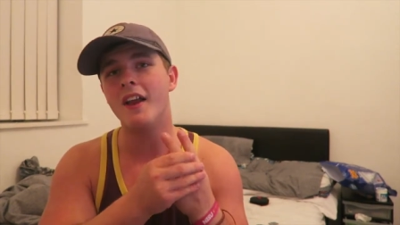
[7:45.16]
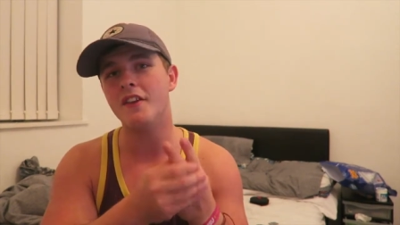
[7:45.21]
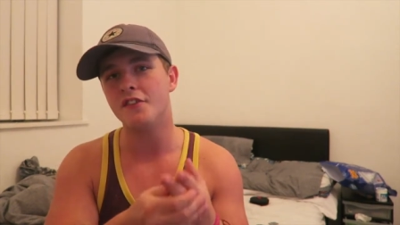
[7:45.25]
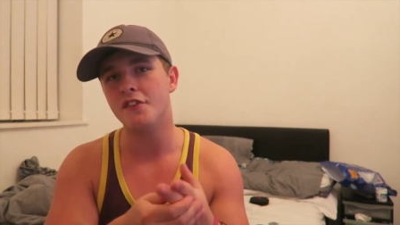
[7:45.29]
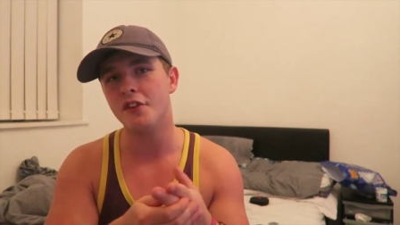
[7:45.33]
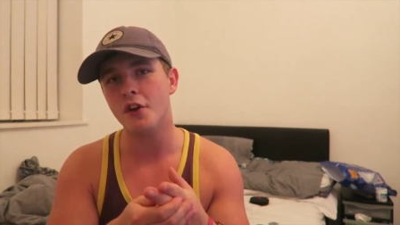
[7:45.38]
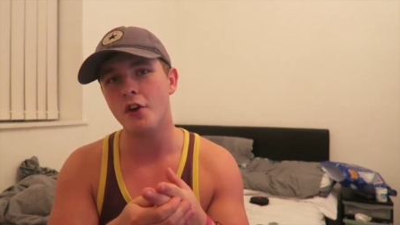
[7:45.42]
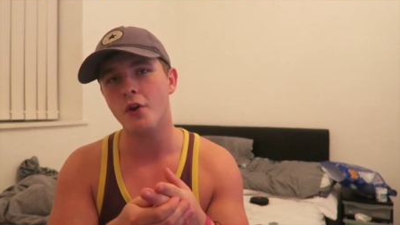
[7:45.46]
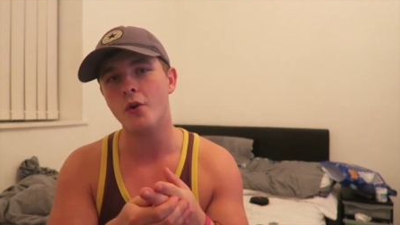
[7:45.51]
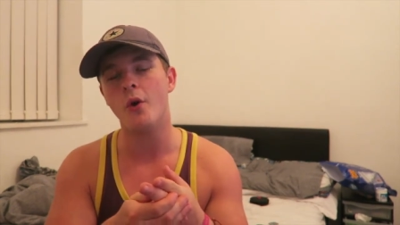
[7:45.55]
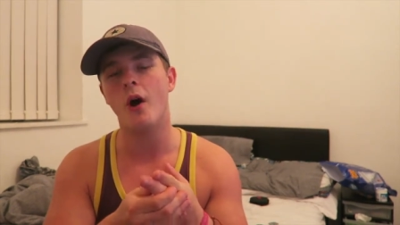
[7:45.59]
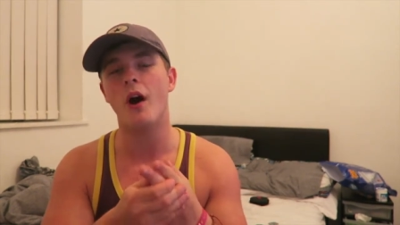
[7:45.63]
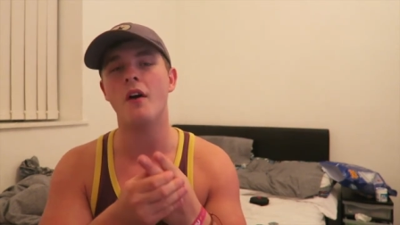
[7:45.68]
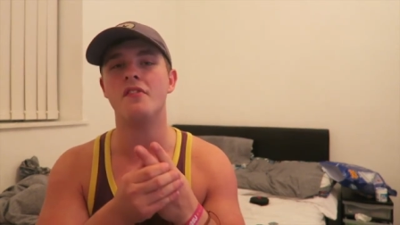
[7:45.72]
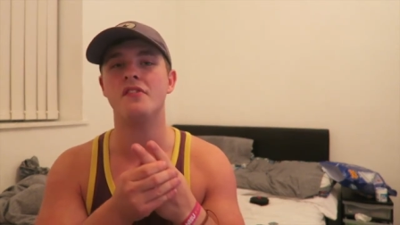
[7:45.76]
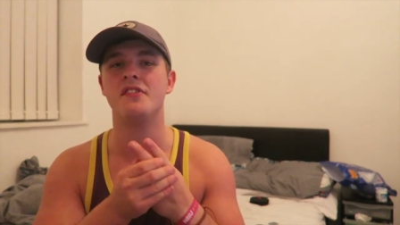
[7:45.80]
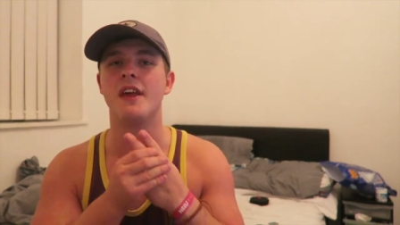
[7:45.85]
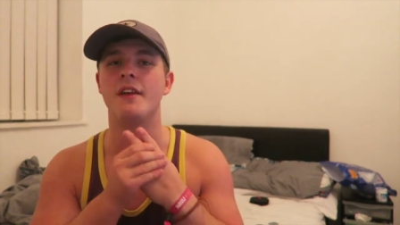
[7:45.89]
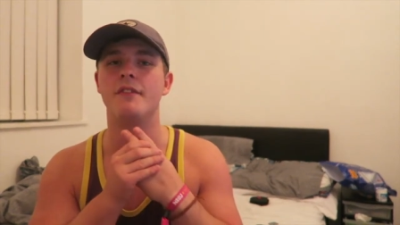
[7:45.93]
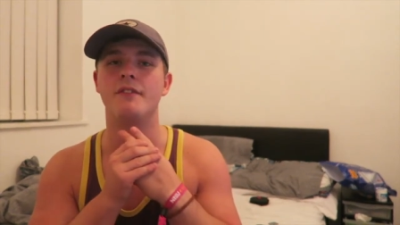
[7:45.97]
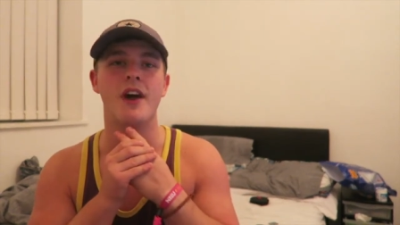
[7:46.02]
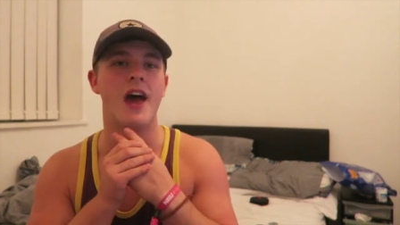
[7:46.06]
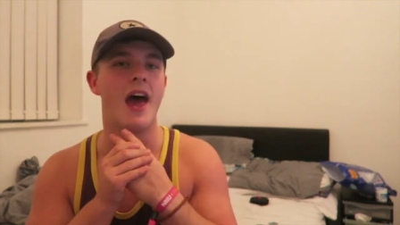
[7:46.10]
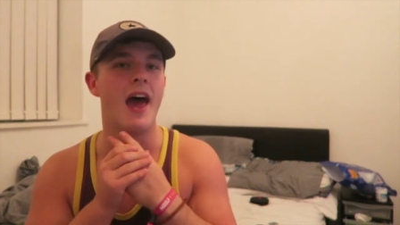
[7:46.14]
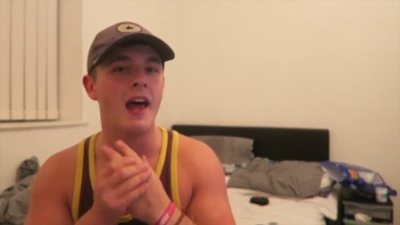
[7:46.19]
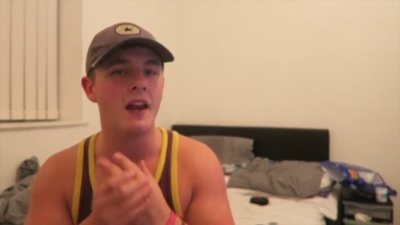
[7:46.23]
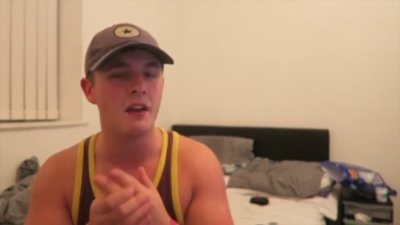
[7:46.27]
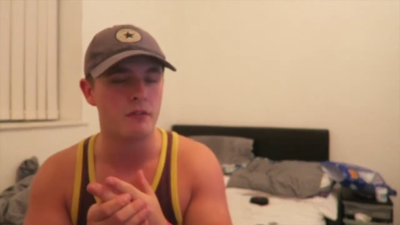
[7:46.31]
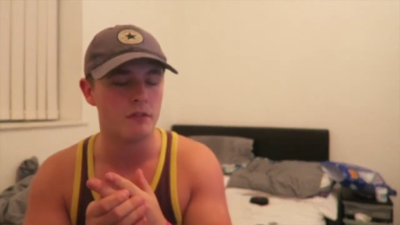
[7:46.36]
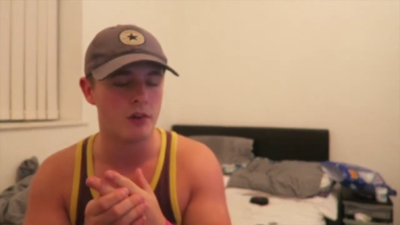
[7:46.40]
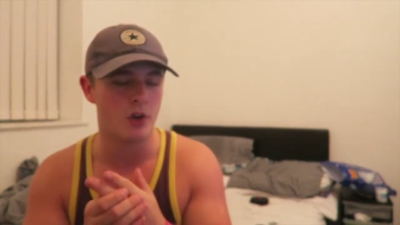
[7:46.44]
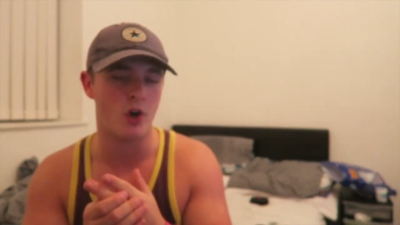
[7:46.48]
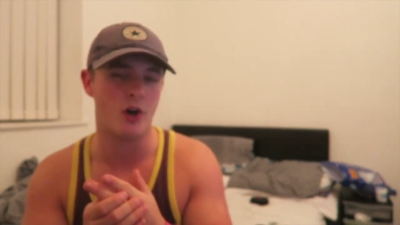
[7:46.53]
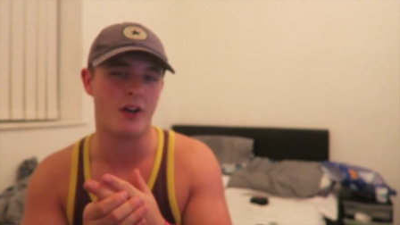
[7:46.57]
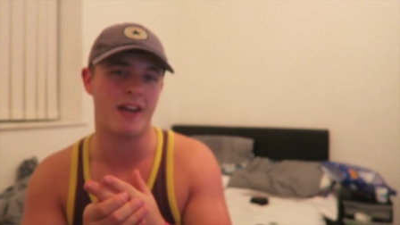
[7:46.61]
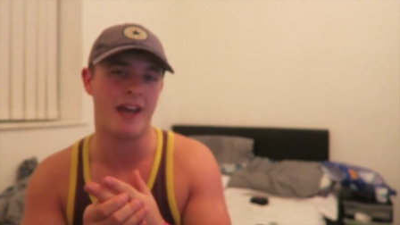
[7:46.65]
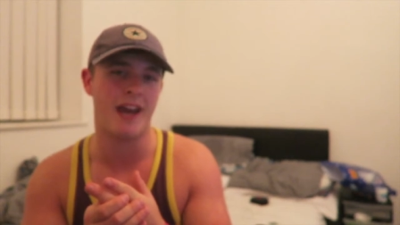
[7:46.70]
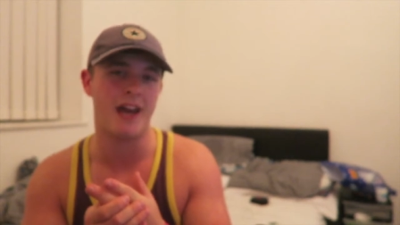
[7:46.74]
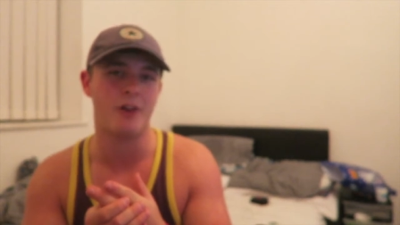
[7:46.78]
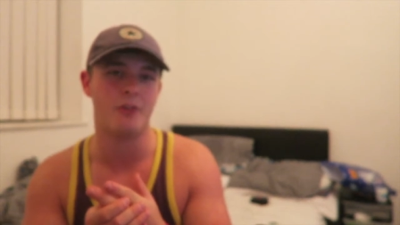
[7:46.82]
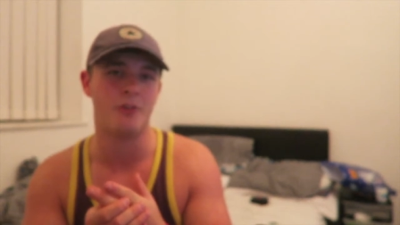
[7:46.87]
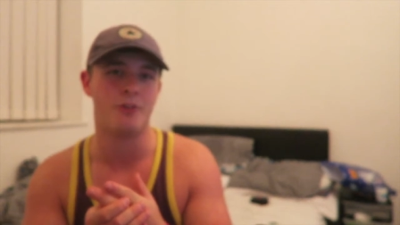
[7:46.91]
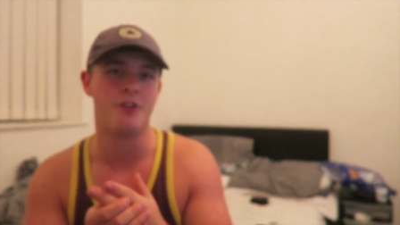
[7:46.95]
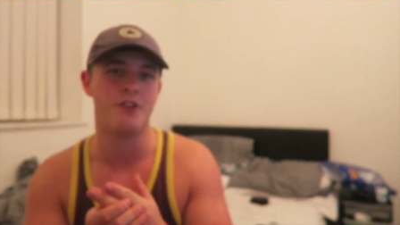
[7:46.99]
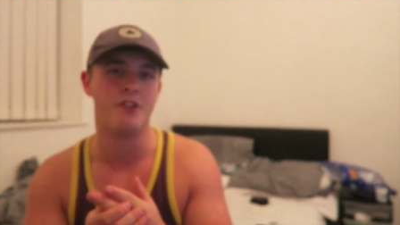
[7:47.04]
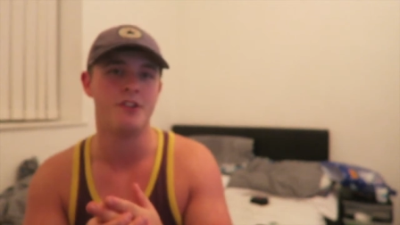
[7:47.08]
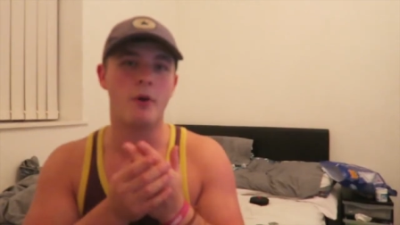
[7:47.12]
and two, I've saved a hell of a lot of
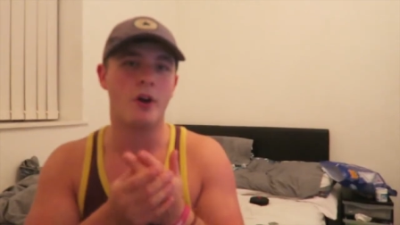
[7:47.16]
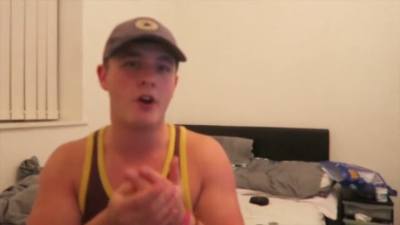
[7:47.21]
calories